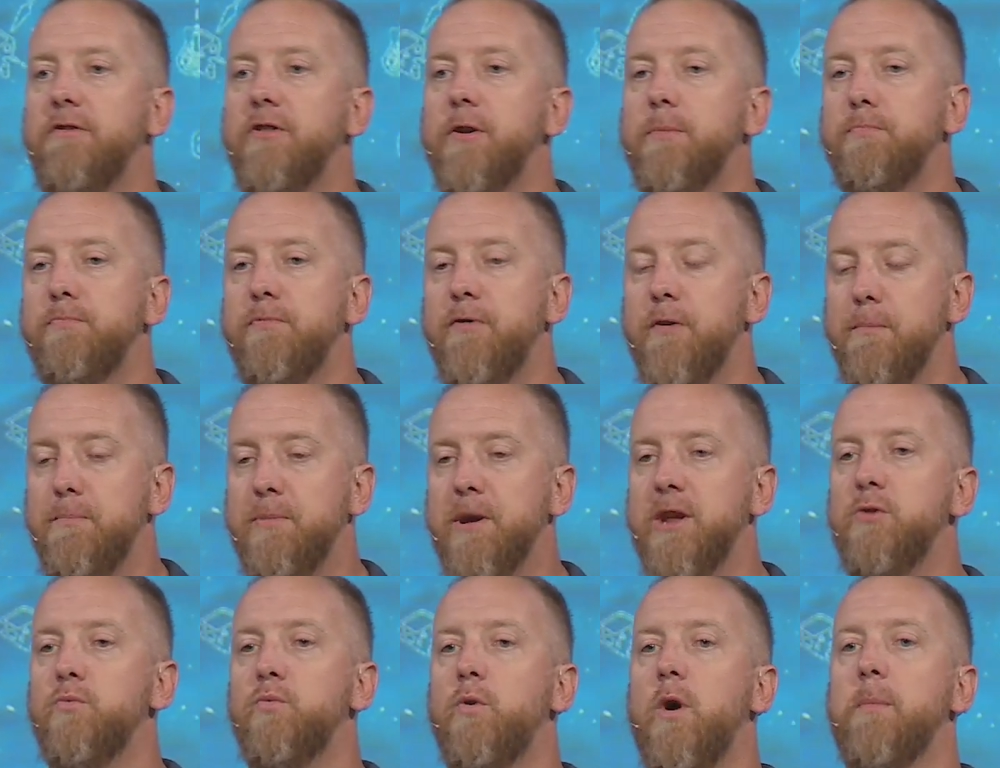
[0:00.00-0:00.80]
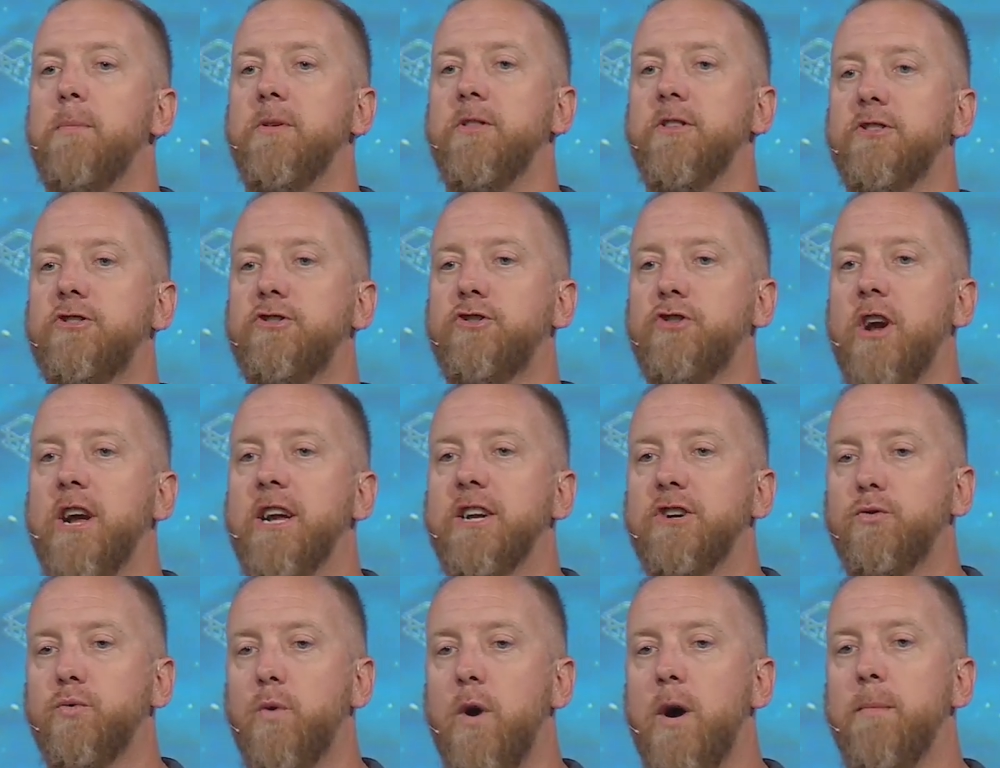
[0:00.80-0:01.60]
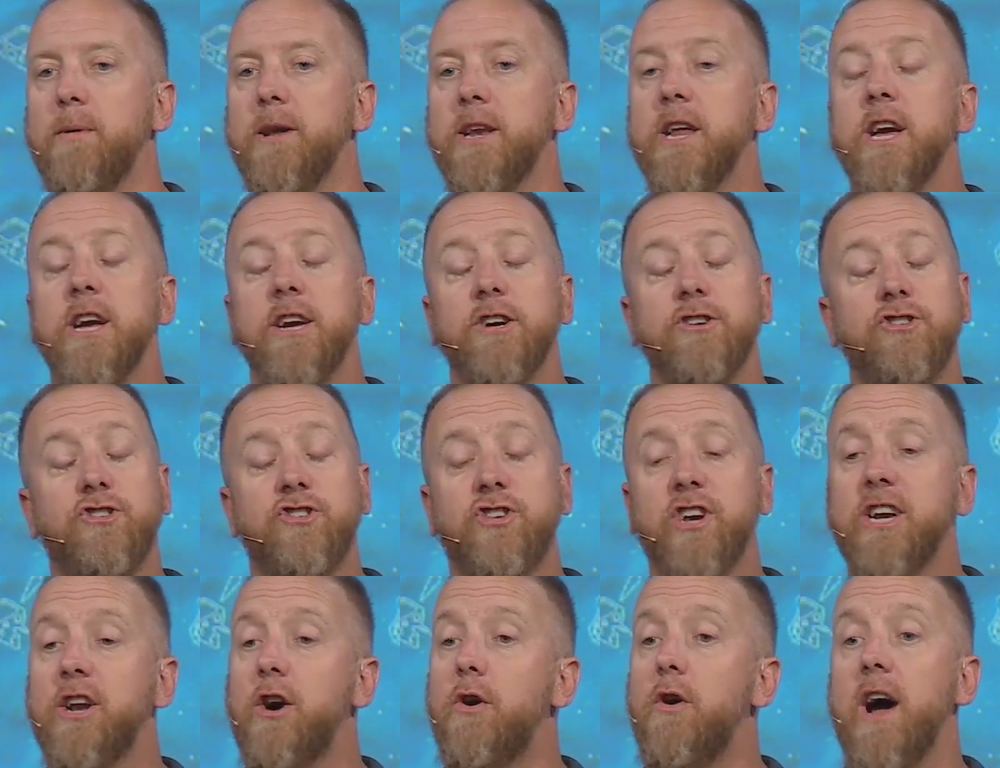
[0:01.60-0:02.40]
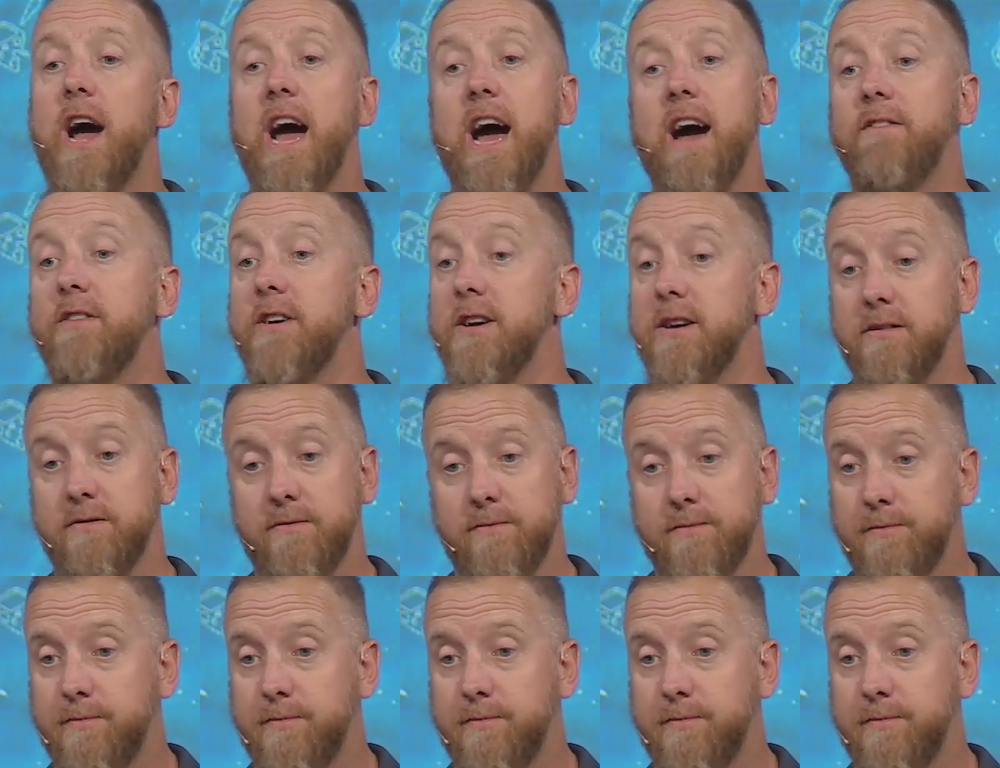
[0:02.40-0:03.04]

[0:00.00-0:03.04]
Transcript: the forbidden woman, the strange woman, she don't have it.